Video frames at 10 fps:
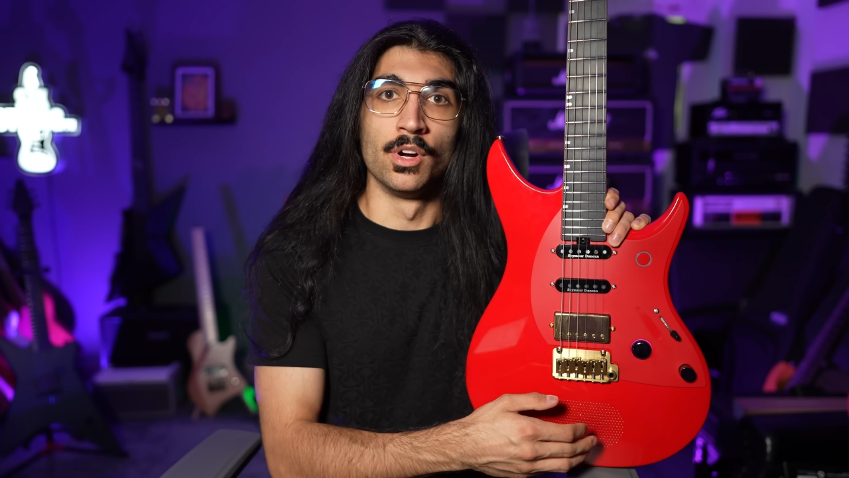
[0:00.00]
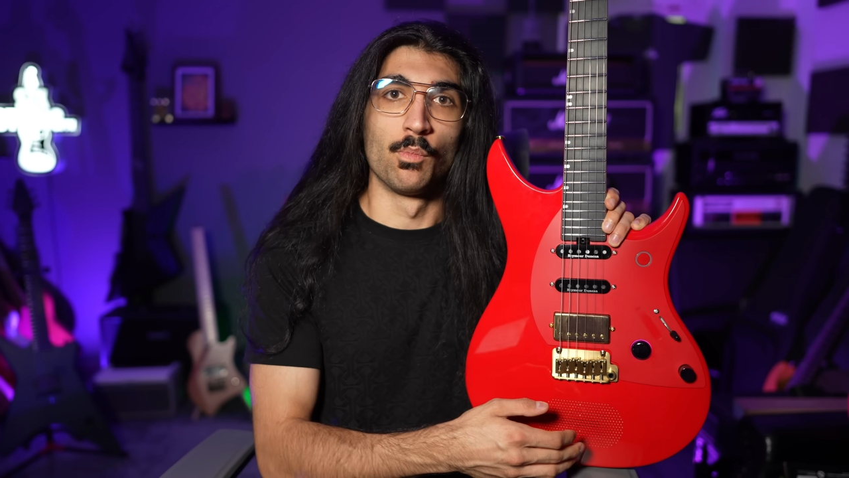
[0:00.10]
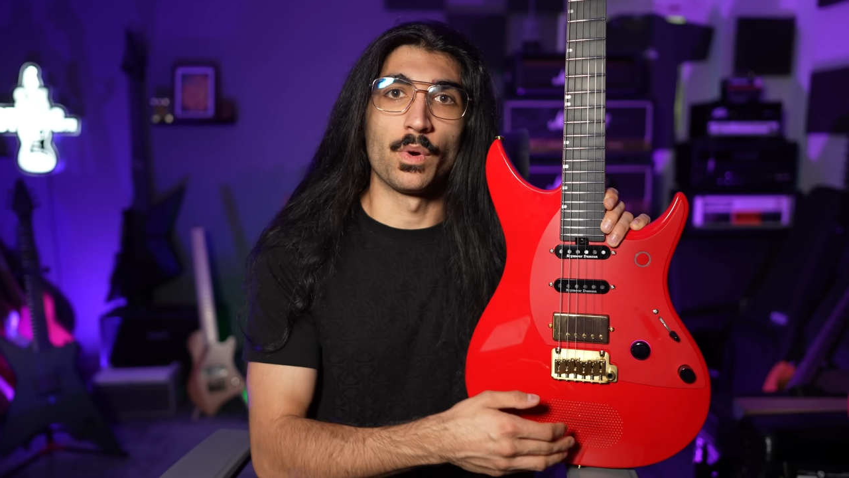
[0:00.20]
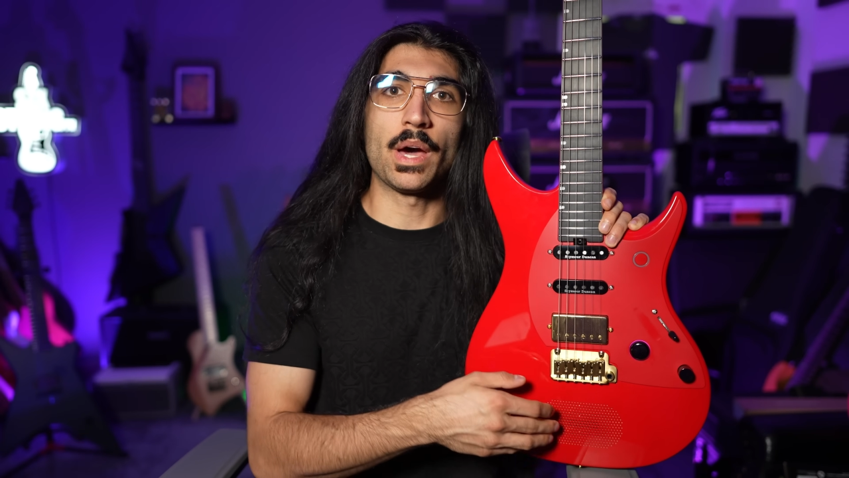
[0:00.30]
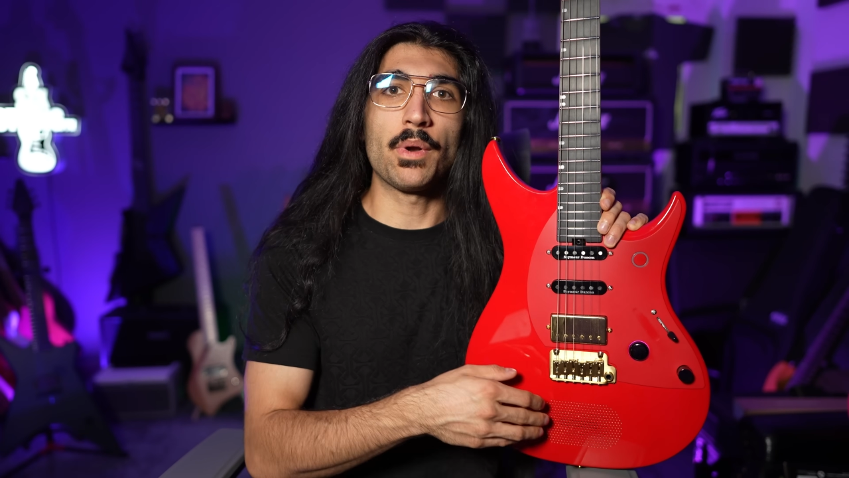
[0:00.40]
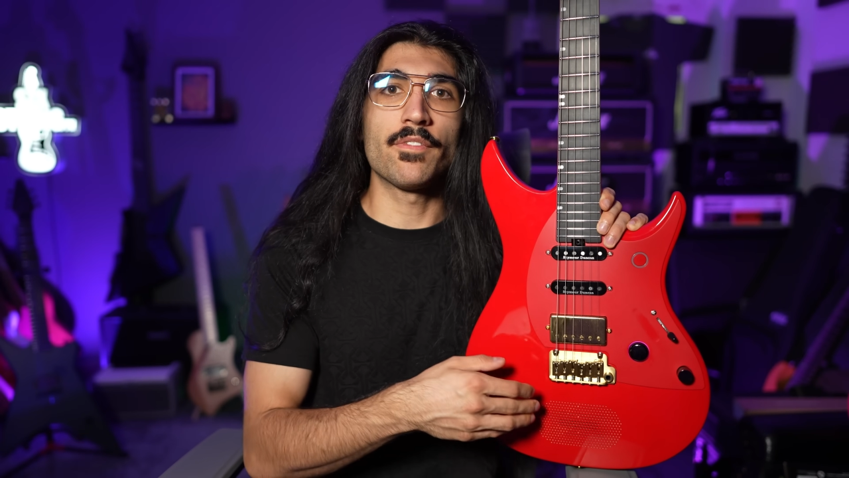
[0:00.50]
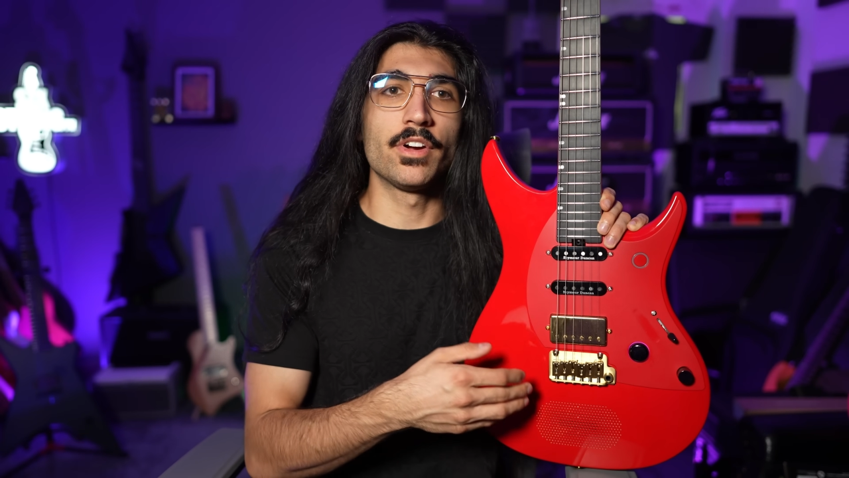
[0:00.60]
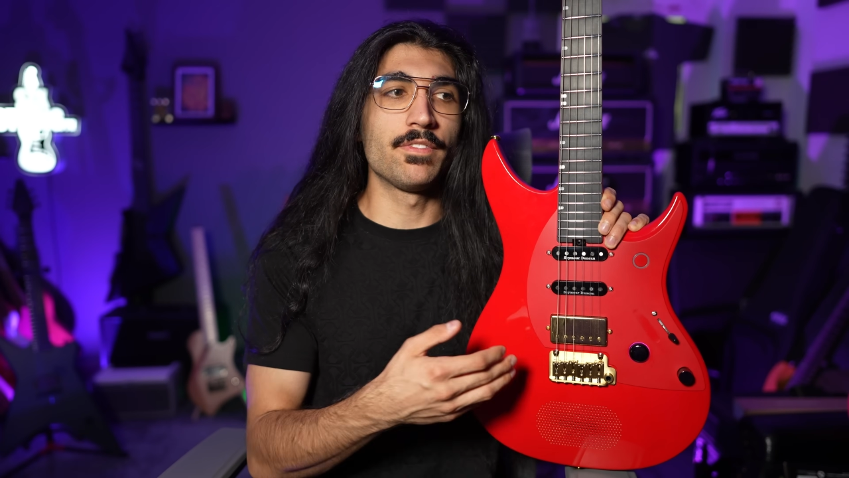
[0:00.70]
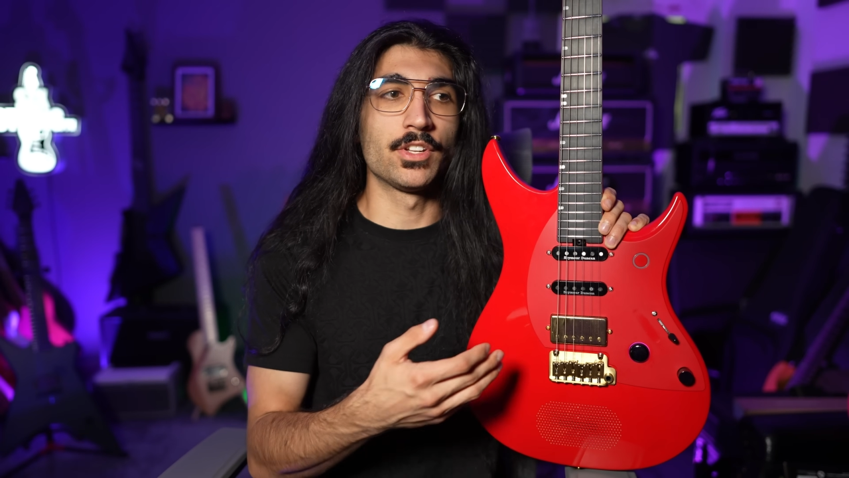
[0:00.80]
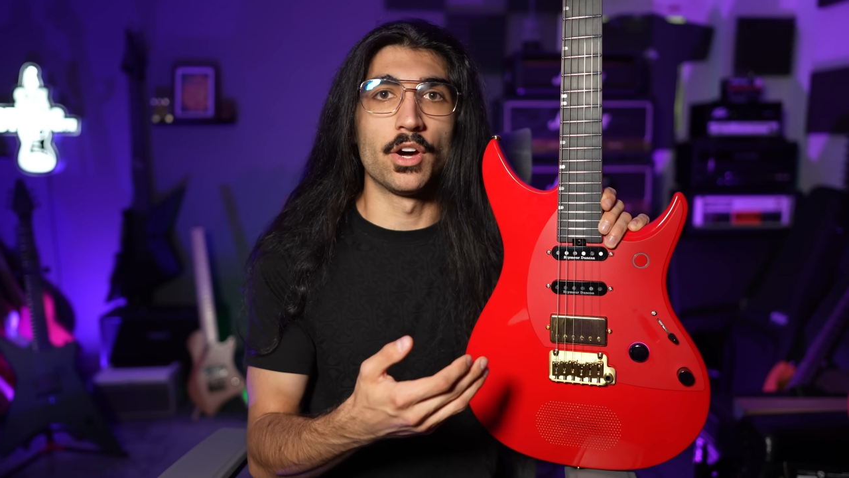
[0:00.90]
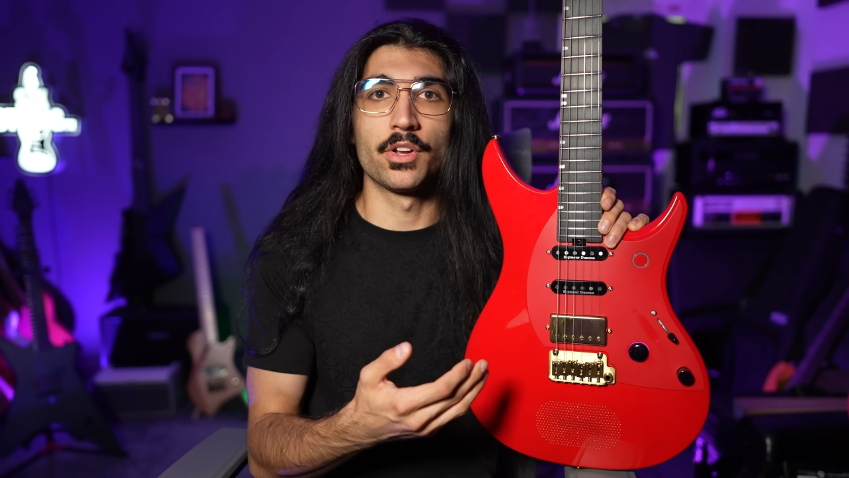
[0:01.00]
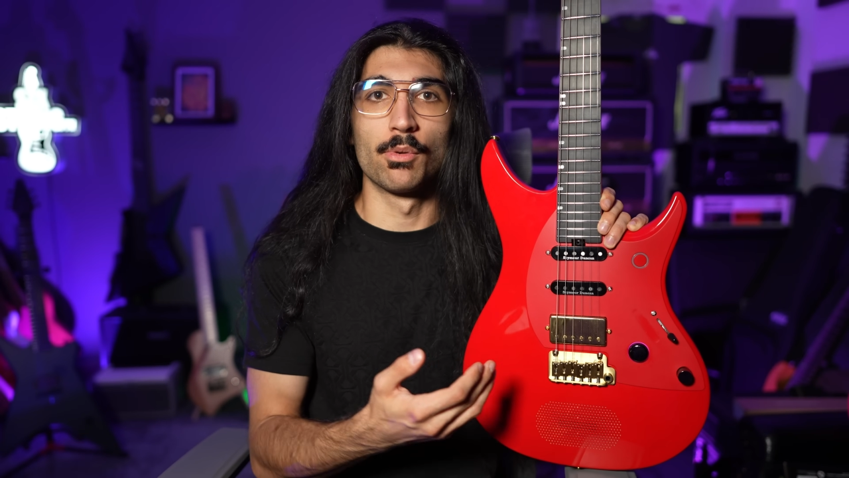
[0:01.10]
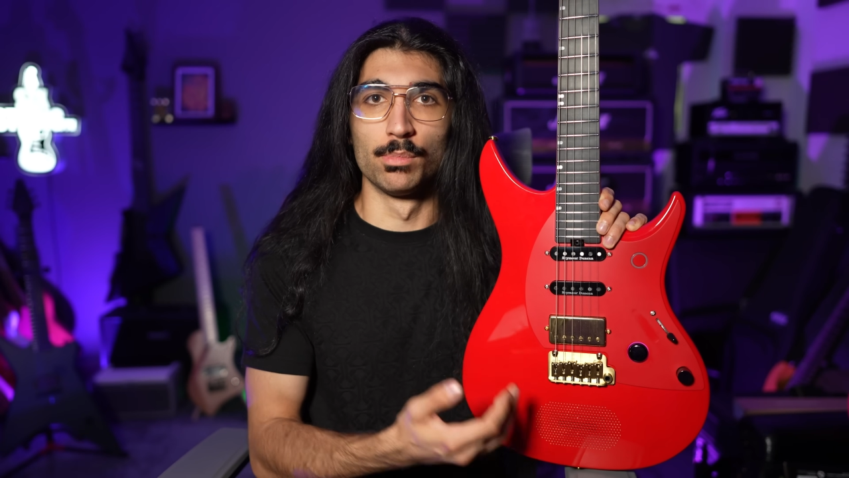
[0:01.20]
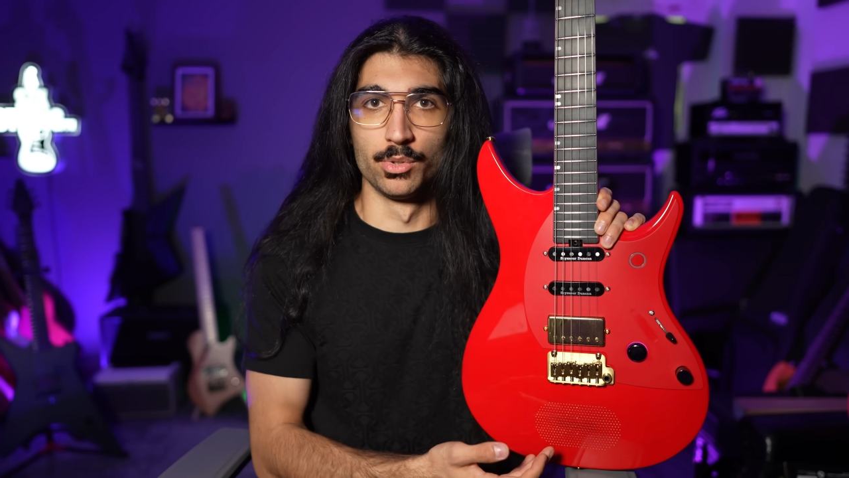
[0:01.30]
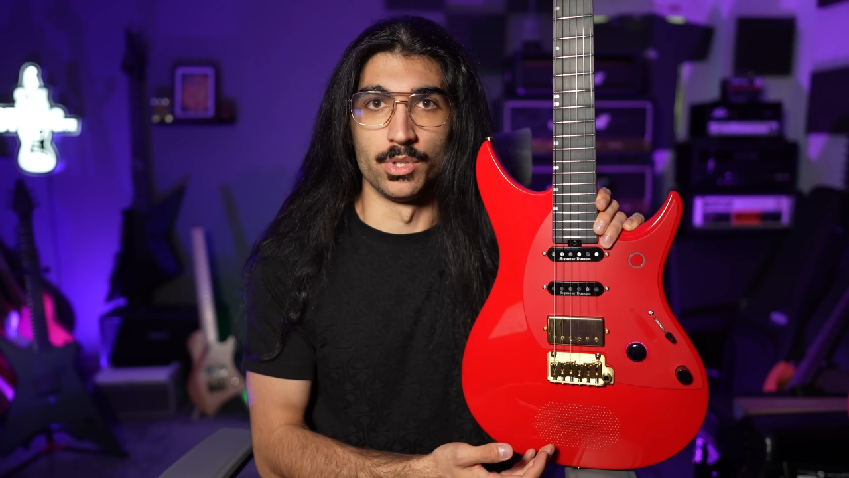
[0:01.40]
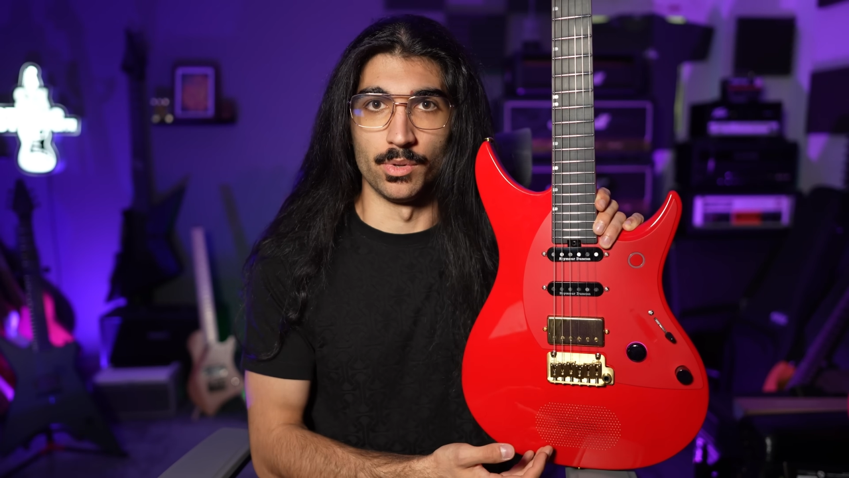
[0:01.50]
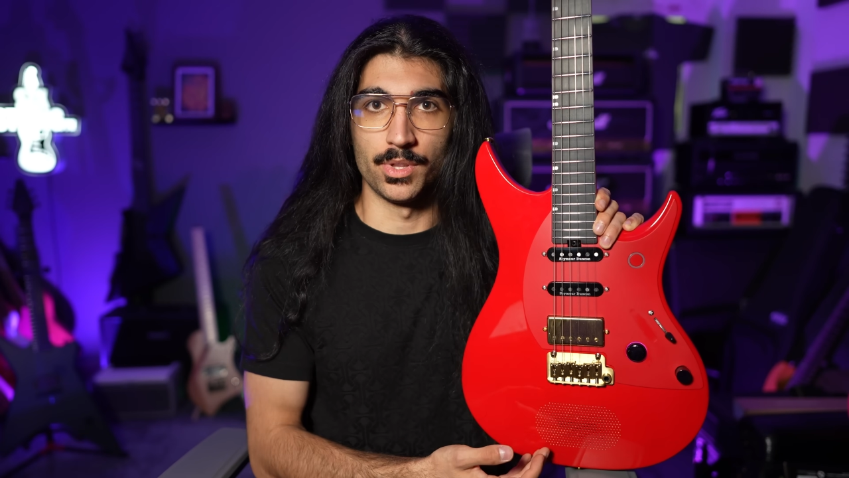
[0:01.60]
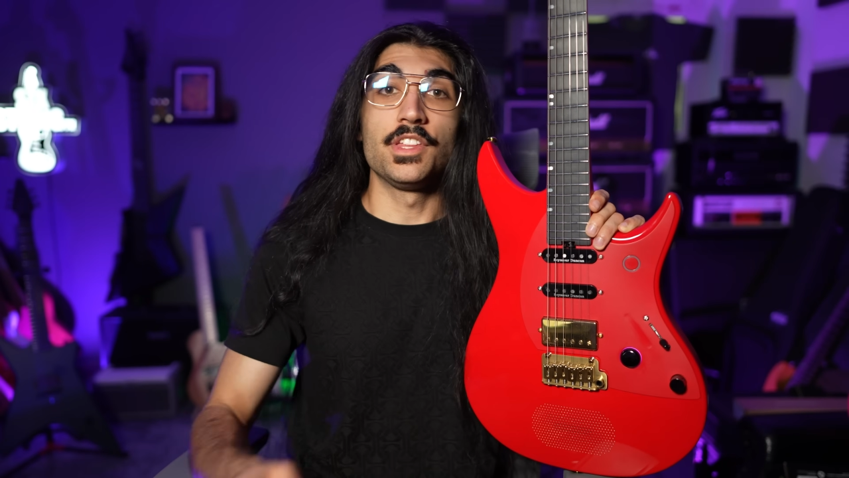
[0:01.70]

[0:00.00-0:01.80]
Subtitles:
without ever even turning on Bluetooth.